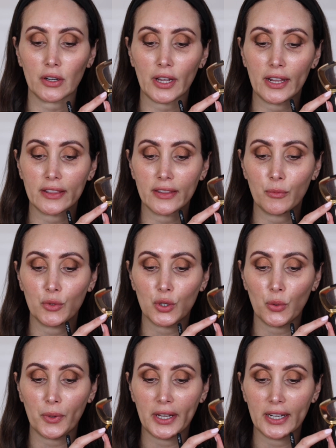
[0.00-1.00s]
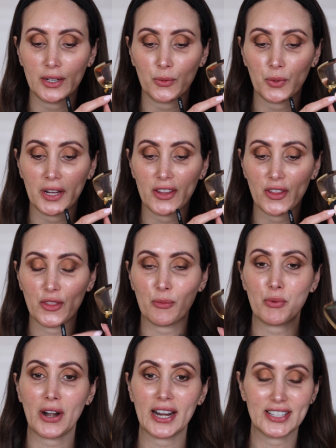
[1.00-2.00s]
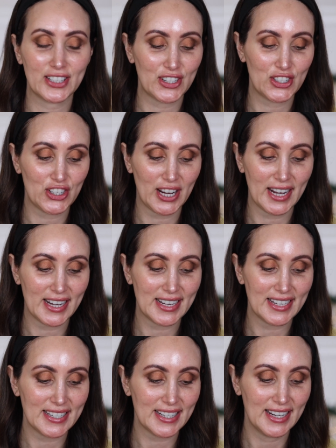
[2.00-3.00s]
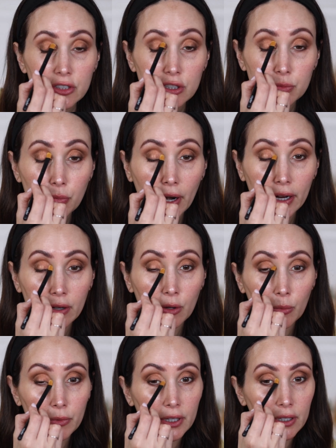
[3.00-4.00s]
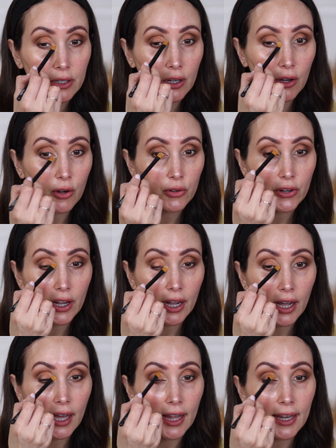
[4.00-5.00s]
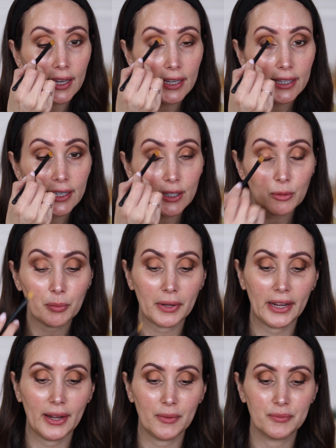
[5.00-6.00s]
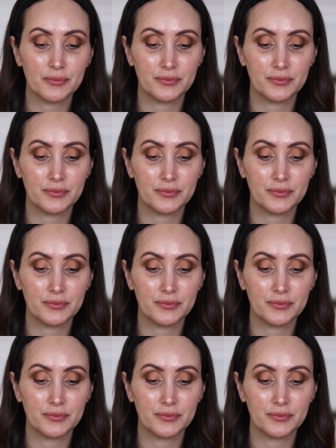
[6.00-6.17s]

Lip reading: Okay, then we'll go in with the brightest shade. Just brighten up the inner corner a little bit.